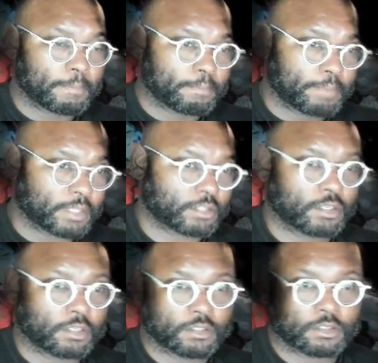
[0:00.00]

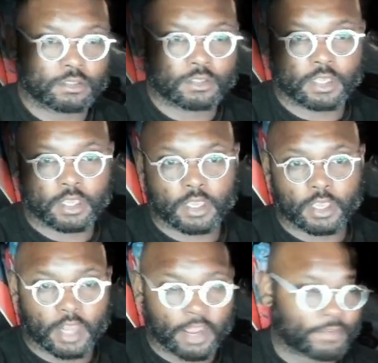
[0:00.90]
pistons
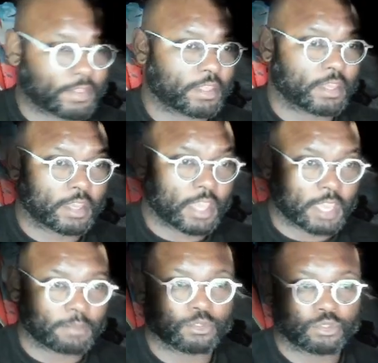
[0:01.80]
and everything
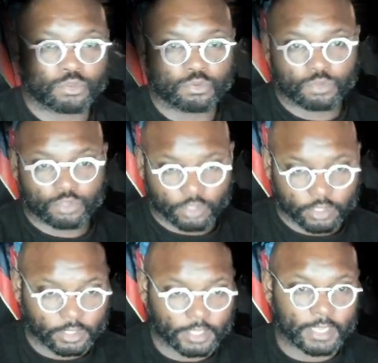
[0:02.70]
able to
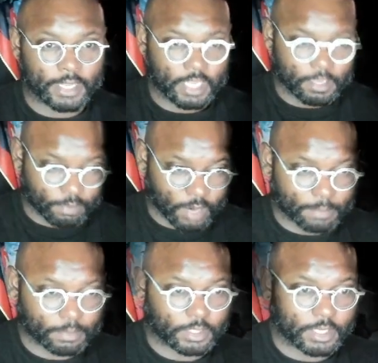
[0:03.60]
circulate that heat
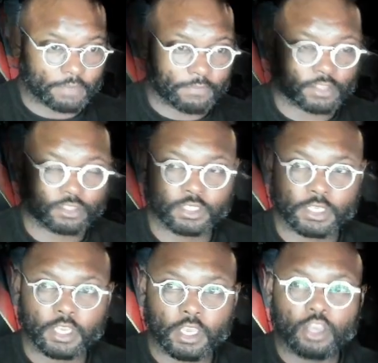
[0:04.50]
properly and
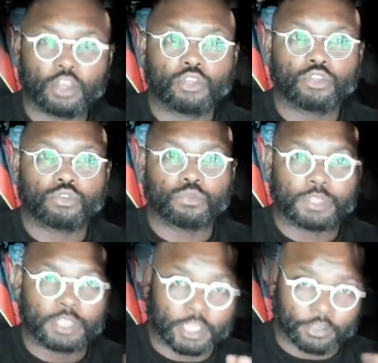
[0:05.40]
efficiently to
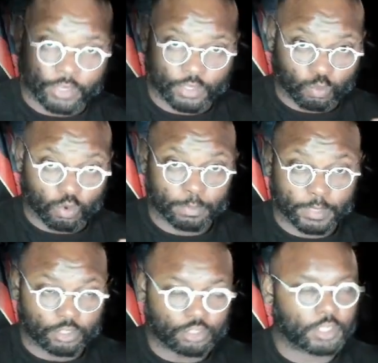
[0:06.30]
decrease
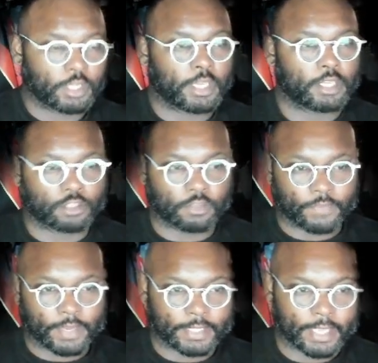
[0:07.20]
warpage and
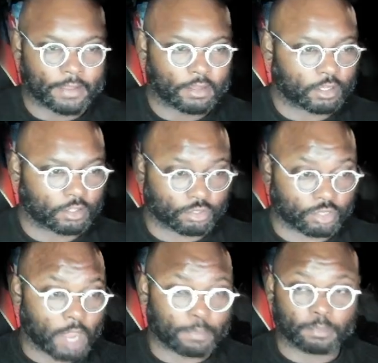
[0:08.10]
stuff like that. There's
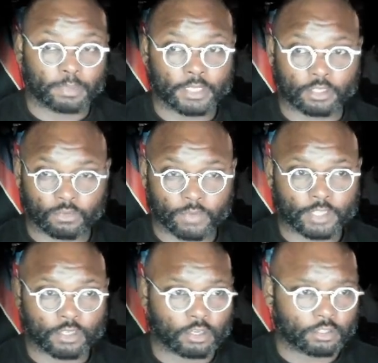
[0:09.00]
copper plates on
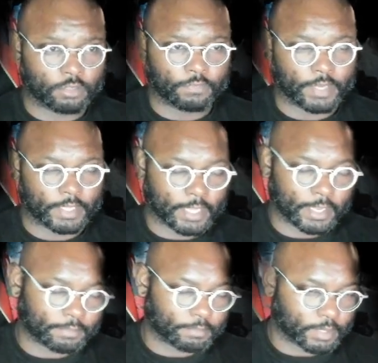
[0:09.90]
race cars, stuff like
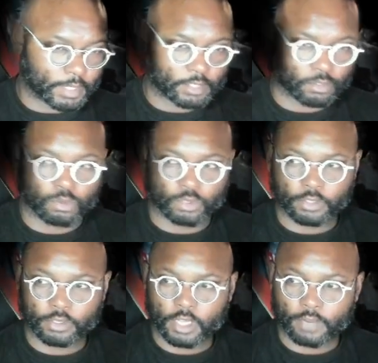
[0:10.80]
that, but that's a whole
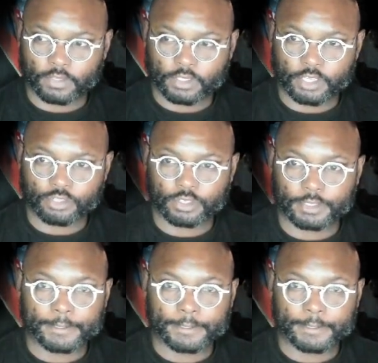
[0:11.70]
nother conversation.